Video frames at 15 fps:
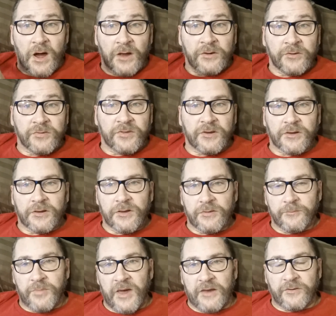under the
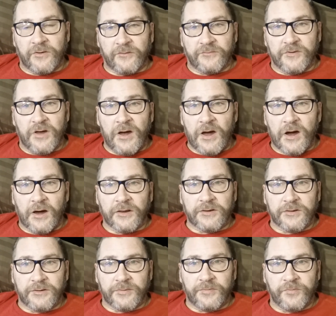banner of God,